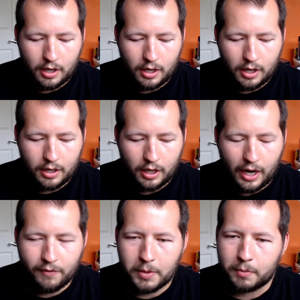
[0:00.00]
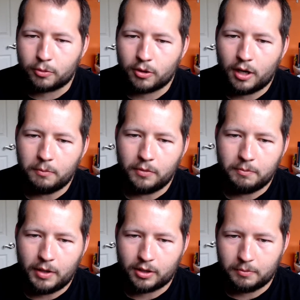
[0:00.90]
And I have a big problem with
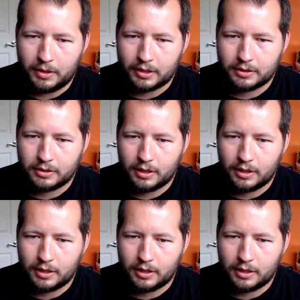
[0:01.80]
Malcolm X,